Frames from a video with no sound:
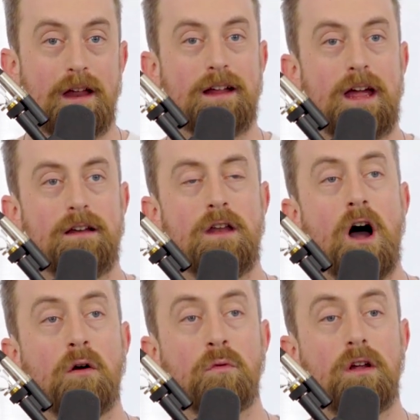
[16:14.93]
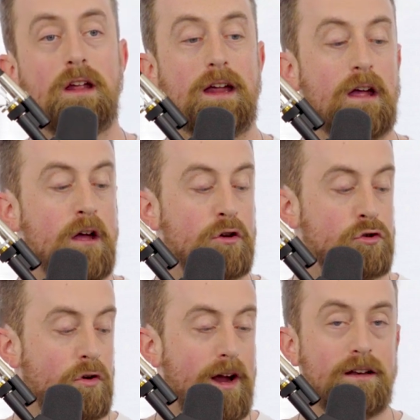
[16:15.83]
And again, not really
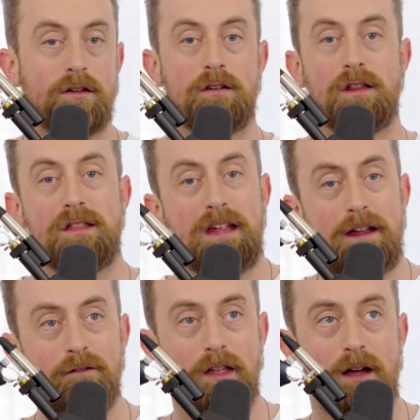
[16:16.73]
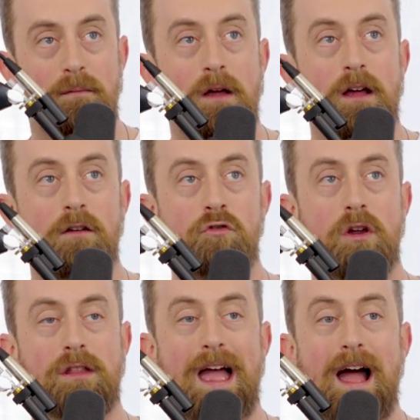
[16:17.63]
trying to deceive them,
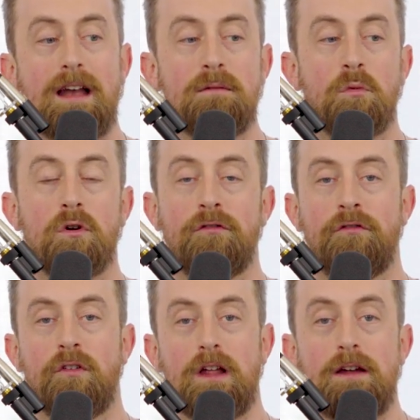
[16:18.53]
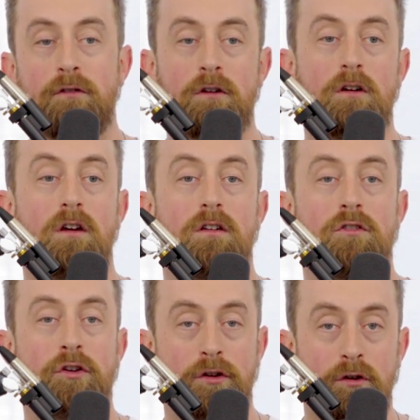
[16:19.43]
just adding more flavor
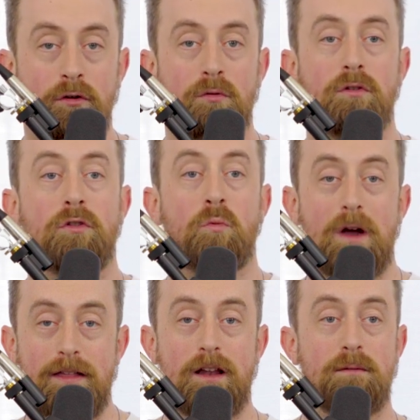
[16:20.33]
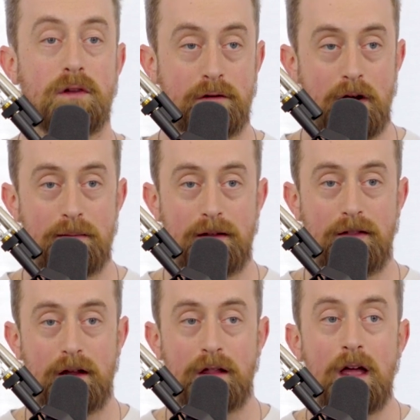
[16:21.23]
to the way that I'm describing
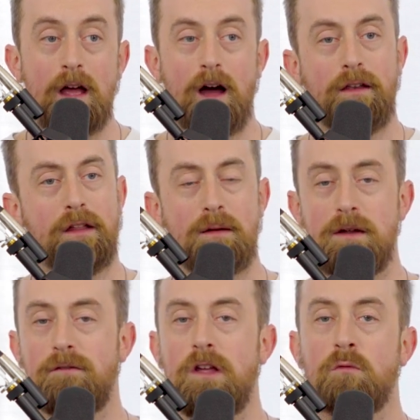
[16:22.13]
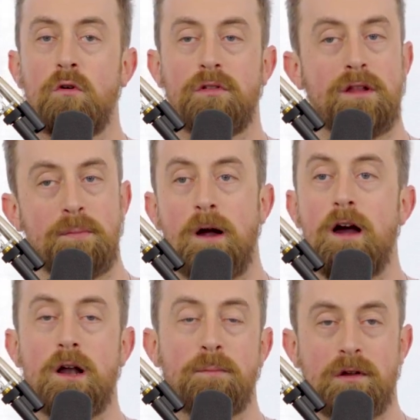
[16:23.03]
things. Unless, if they roll super
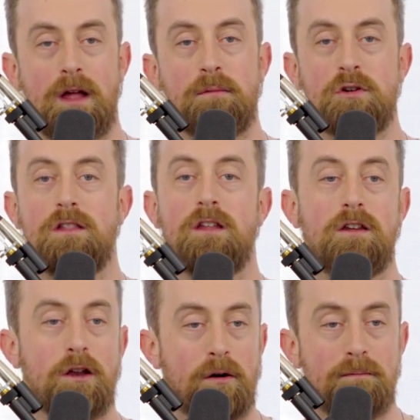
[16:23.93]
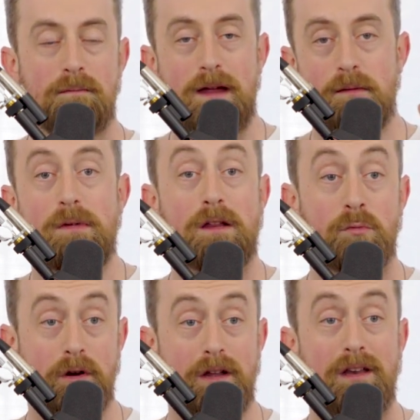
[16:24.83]
high on a perception, then, it
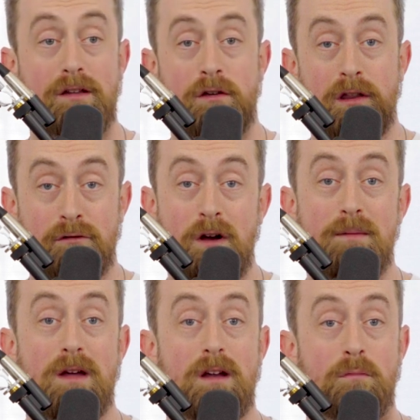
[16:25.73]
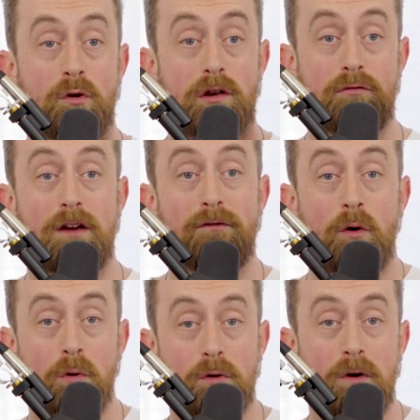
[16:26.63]
makes more sense to describe it in a more
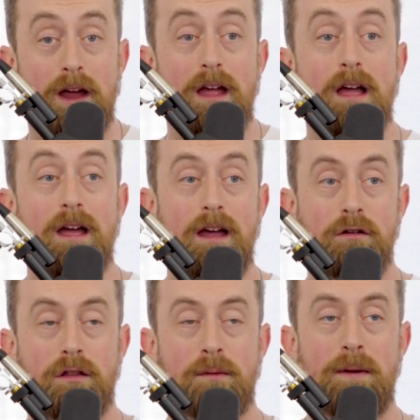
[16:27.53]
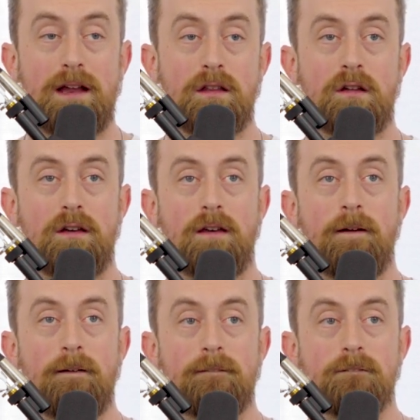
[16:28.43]
straightforward way. It just depends on
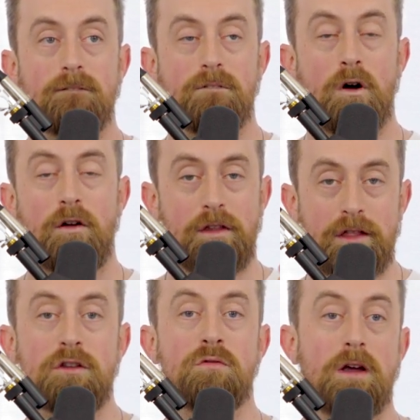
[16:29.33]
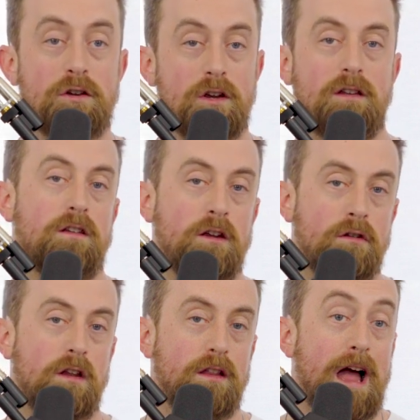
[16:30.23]
the
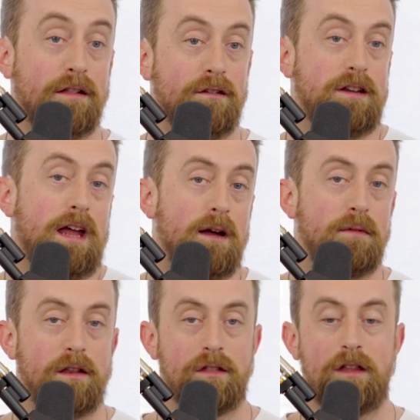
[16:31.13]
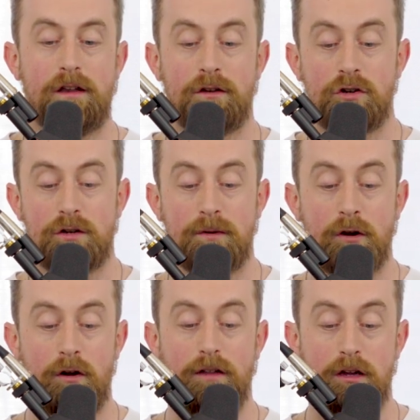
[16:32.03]
situation. As a DM, that's a
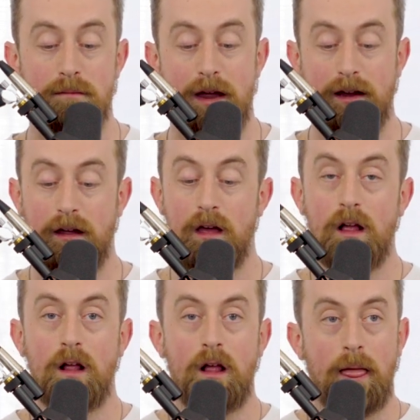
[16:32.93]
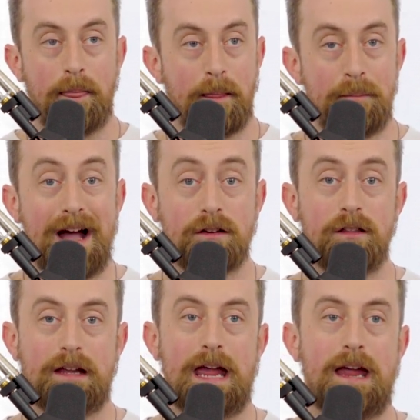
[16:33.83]
judgment call that you make. Back
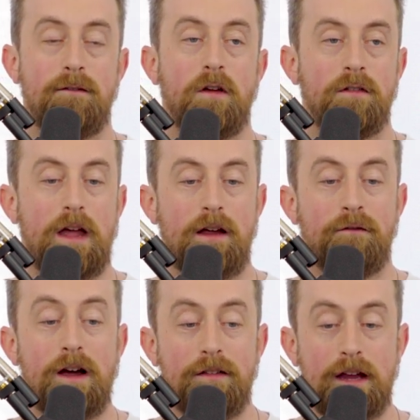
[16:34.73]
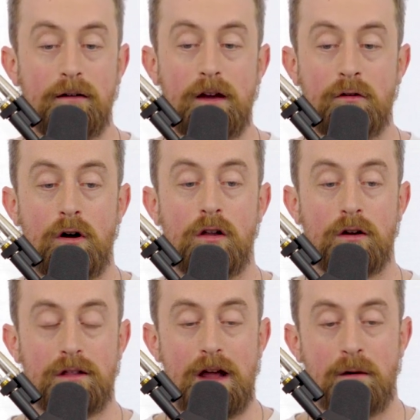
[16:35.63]
to the cave, they fight the carrion
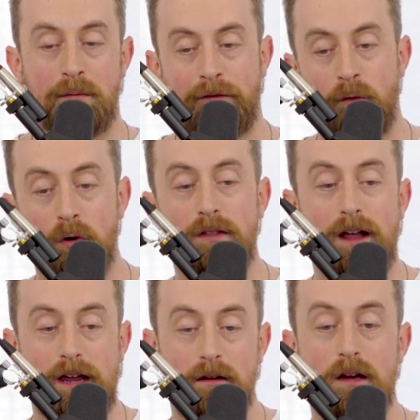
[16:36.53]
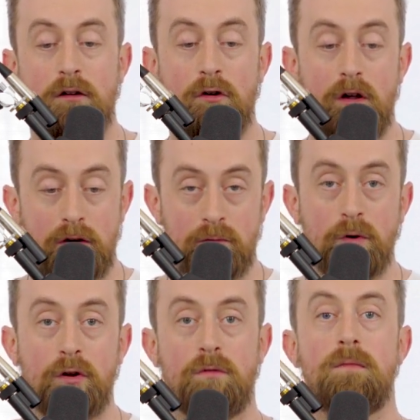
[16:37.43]
crawlers. Now, before that carrion crawler
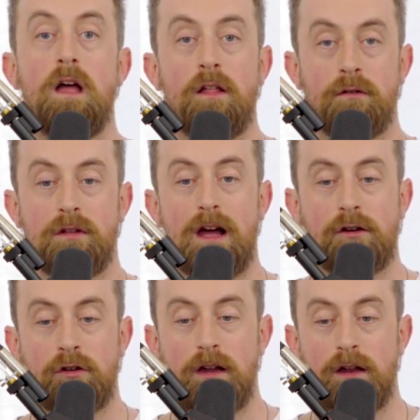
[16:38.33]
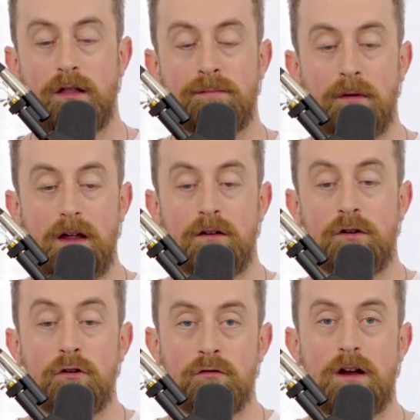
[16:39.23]
room, there was actually a split in
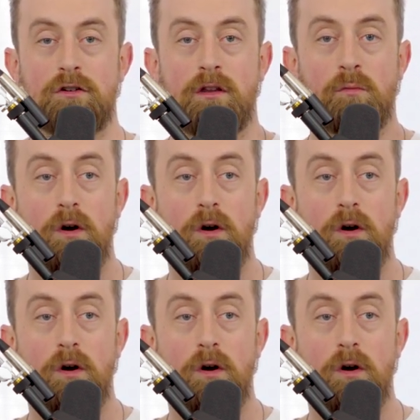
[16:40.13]
two directions.